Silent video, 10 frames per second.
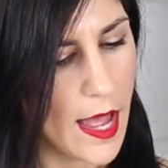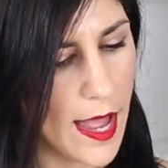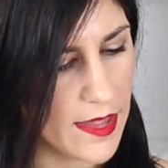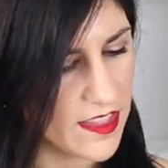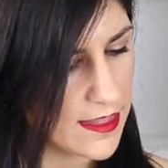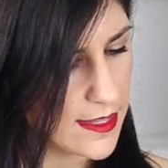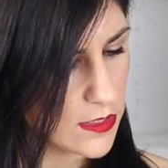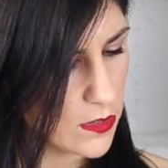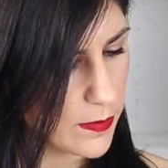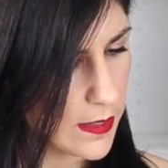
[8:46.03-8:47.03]
I think they're
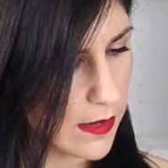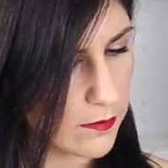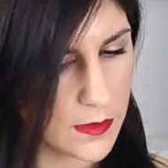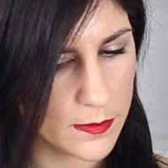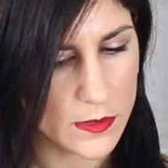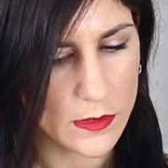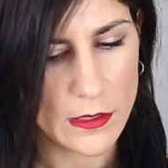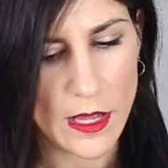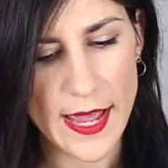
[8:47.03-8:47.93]
super comfortable.